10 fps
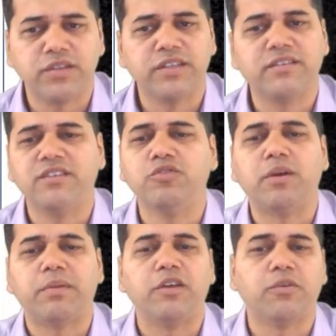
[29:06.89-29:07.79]
they said you
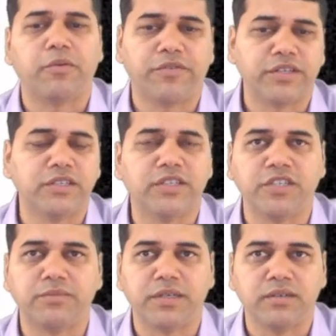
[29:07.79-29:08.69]
apply your professional
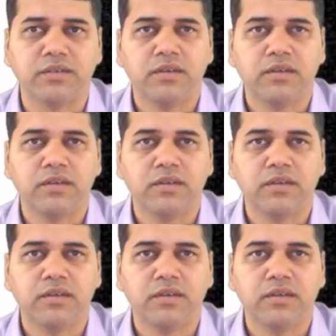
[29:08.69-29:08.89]
judgment.